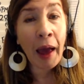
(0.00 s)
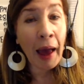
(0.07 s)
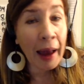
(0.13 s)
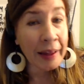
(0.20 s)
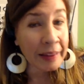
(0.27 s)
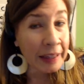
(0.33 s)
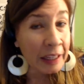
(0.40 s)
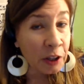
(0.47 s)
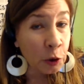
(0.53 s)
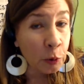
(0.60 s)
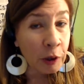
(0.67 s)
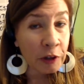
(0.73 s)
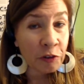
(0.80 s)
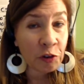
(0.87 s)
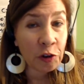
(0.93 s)
I think you
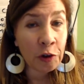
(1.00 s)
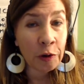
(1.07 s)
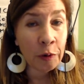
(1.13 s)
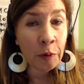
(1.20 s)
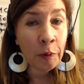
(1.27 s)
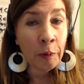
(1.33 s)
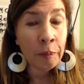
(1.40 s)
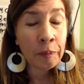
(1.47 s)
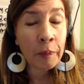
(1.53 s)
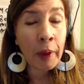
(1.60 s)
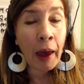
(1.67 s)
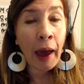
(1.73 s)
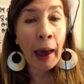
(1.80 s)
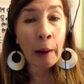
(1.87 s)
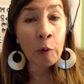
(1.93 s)
will too.
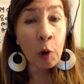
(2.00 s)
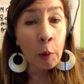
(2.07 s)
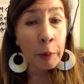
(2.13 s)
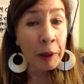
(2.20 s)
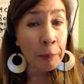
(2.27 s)
I will be